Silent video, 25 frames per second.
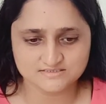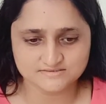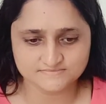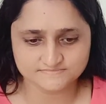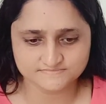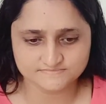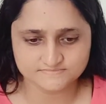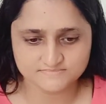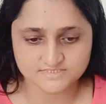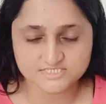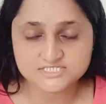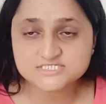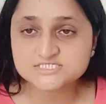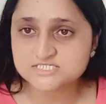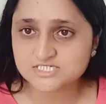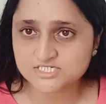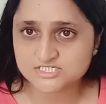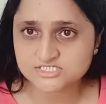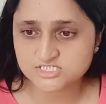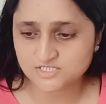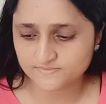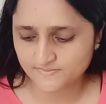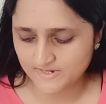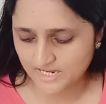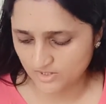researched
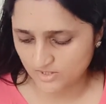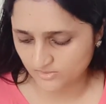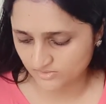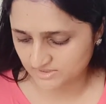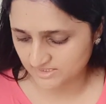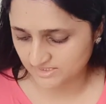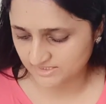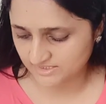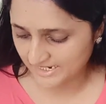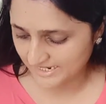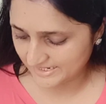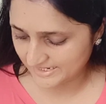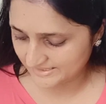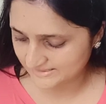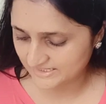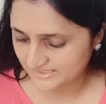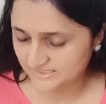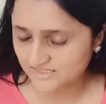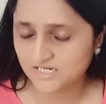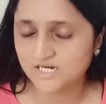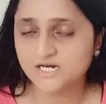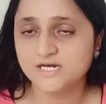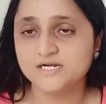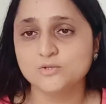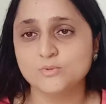about it. And then
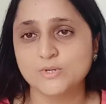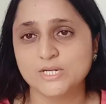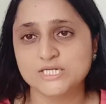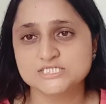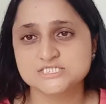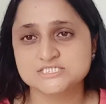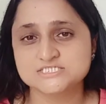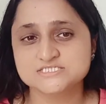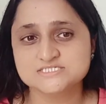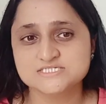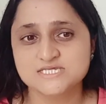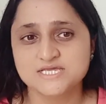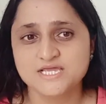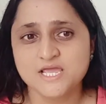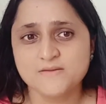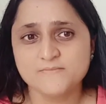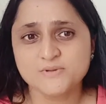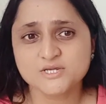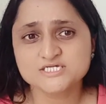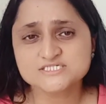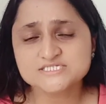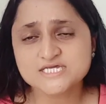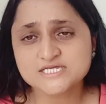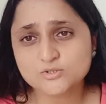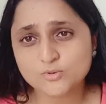her questions,
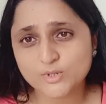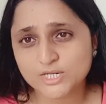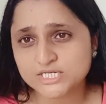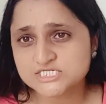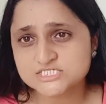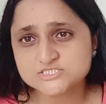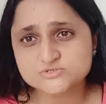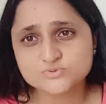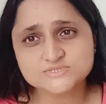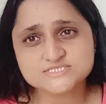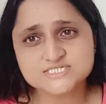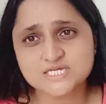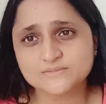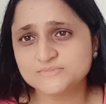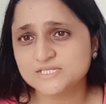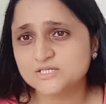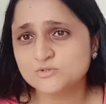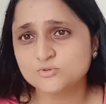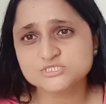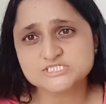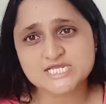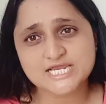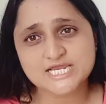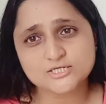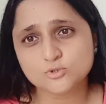because her questions were something which
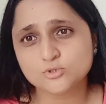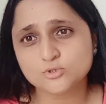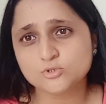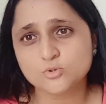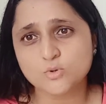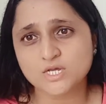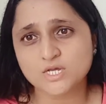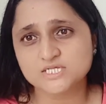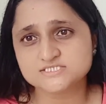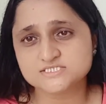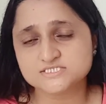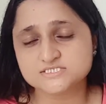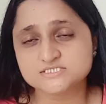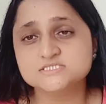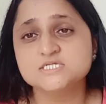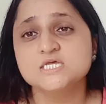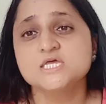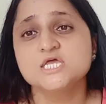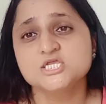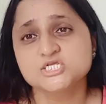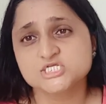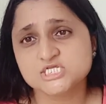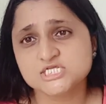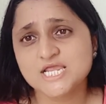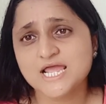I don't know answers.
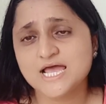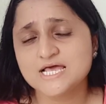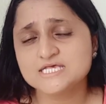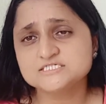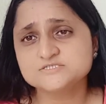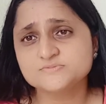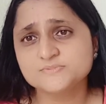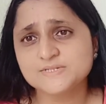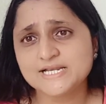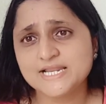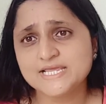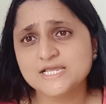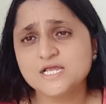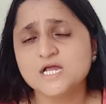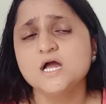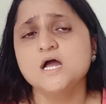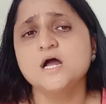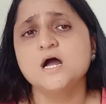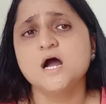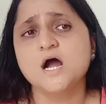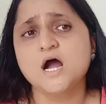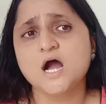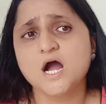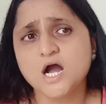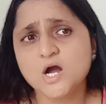She asked me like,
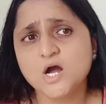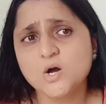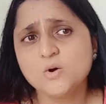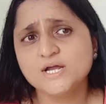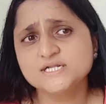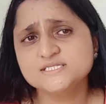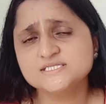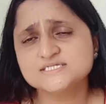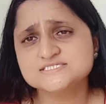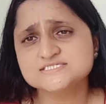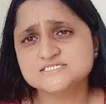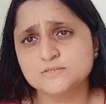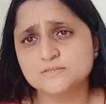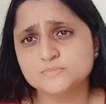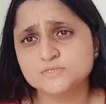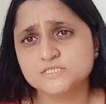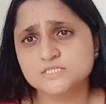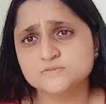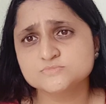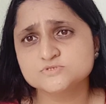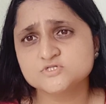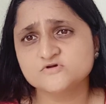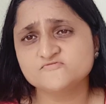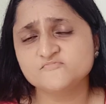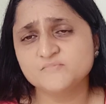how are the symptoms
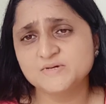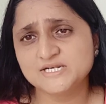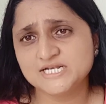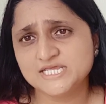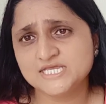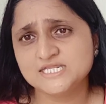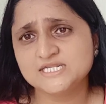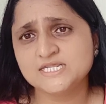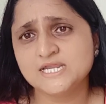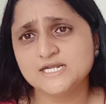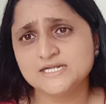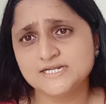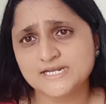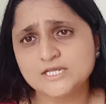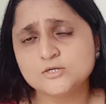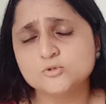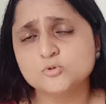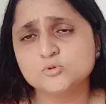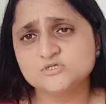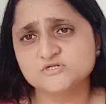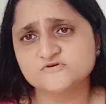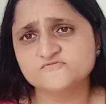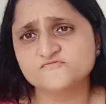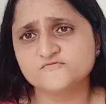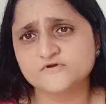of malaria and dengue
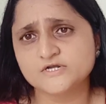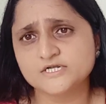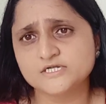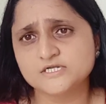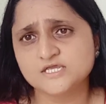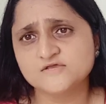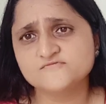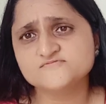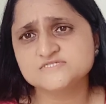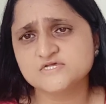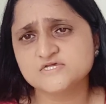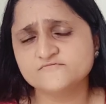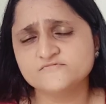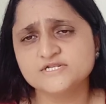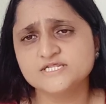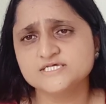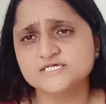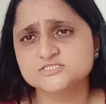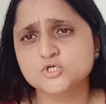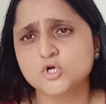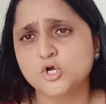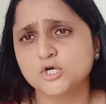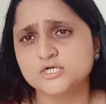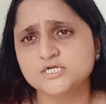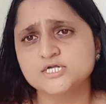different? If someone has
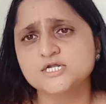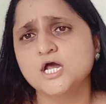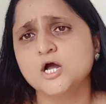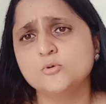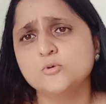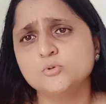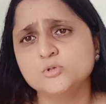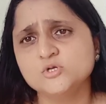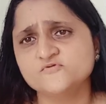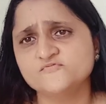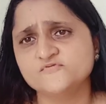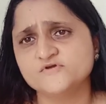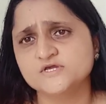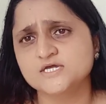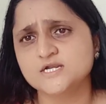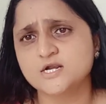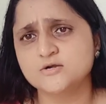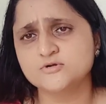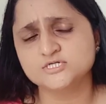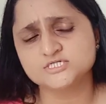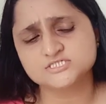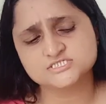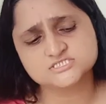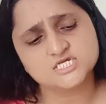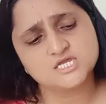got it, how will you figure out
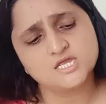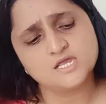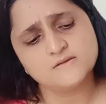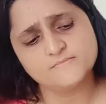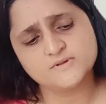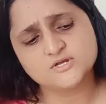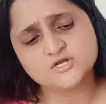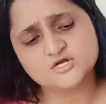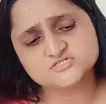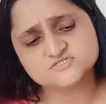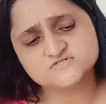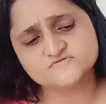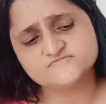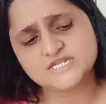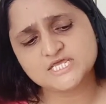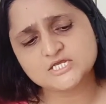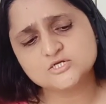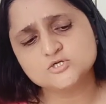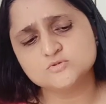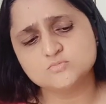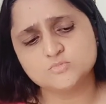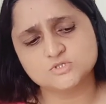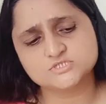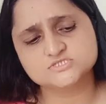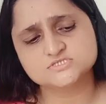it's because of dengue
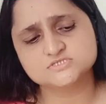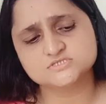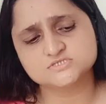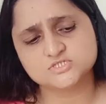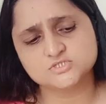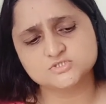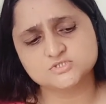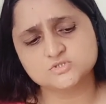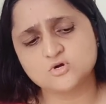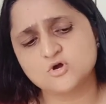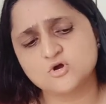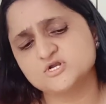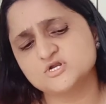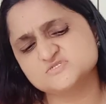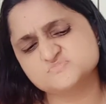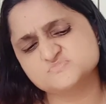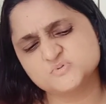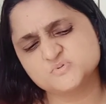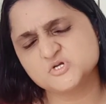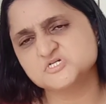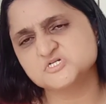mosquito or it's because